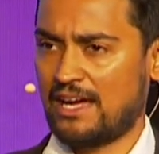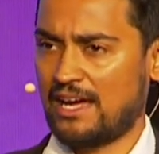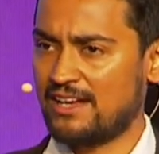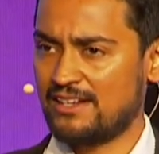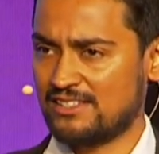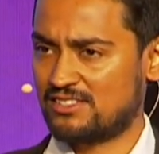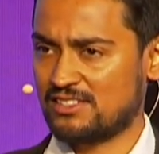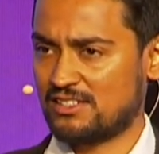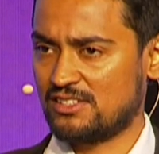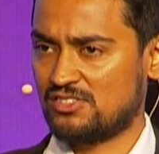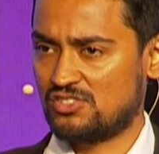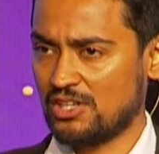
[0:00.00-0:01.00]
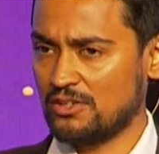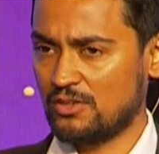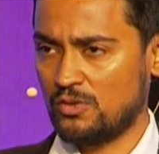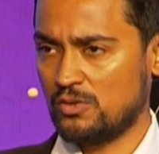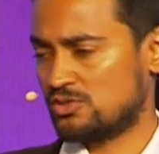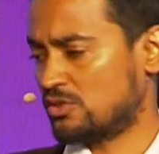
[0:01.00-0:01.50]
anti-static gel
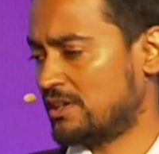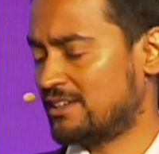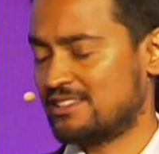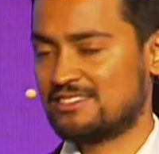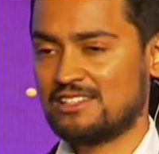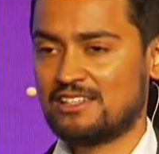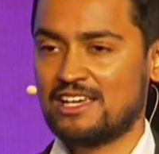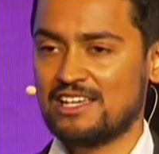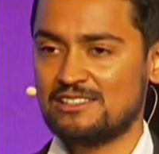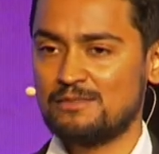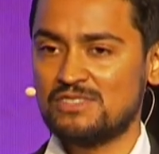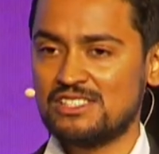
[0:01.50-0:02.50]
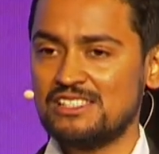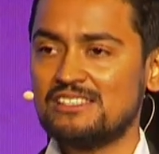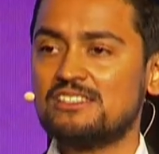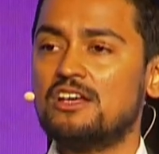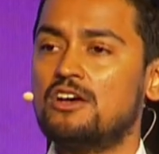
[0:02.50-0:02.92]
coats or anti-static SMCs,